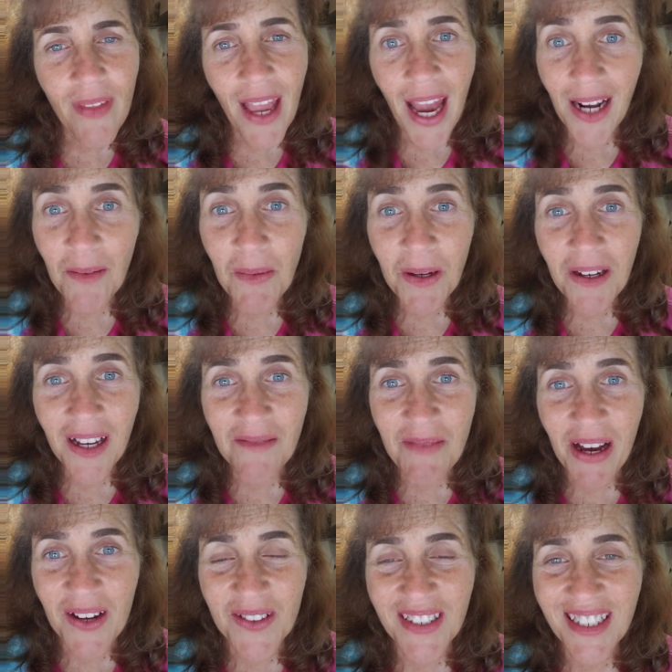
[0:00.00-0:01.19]
had a book come
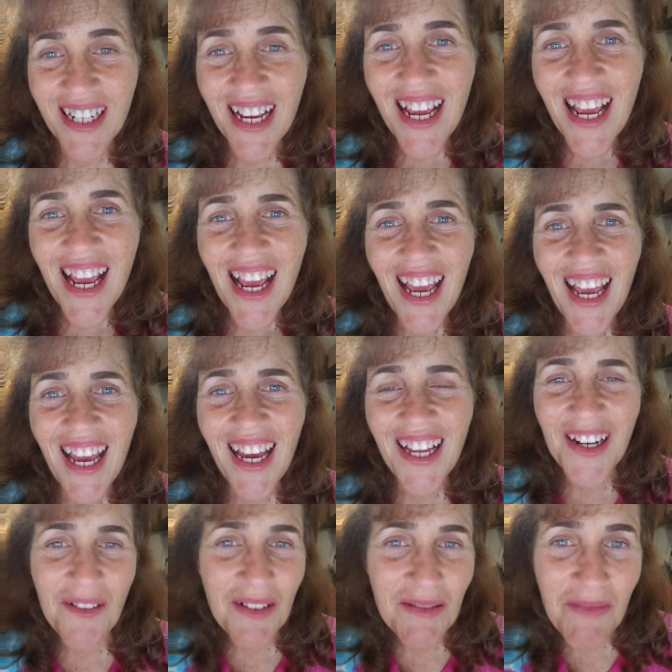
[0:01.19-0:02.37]
out.
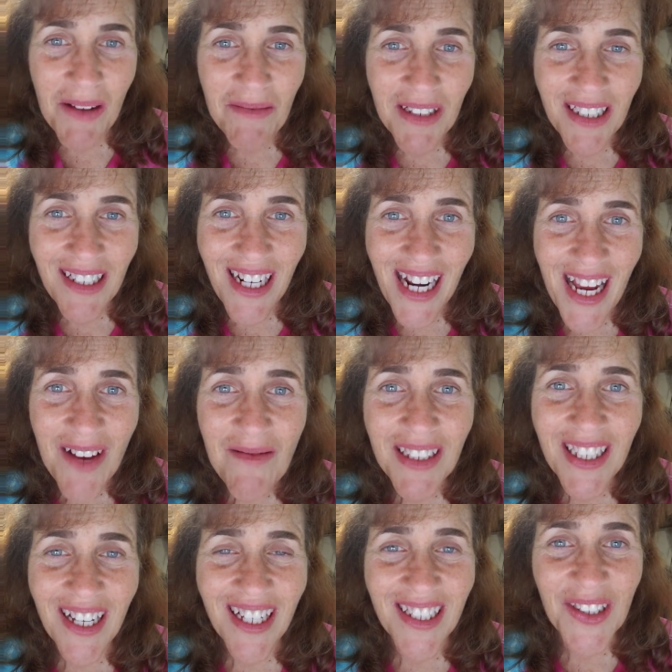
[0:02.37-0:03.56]
And it was published on
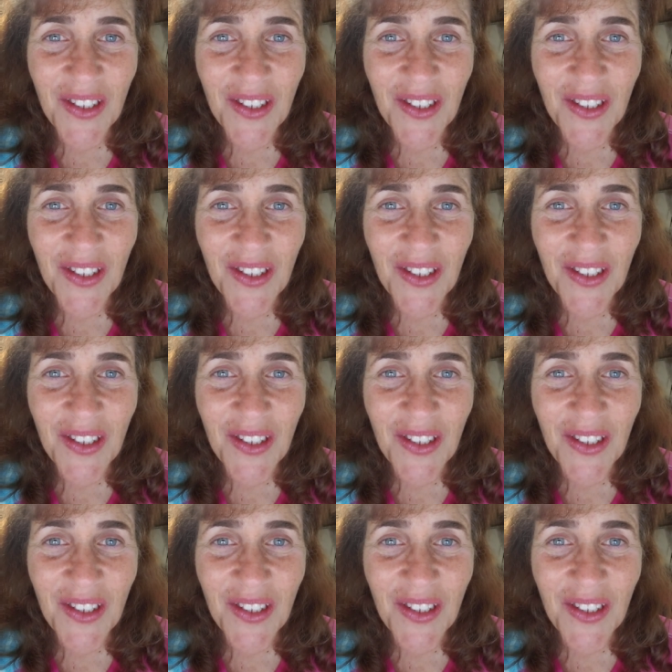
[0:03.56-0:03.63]
Amazon.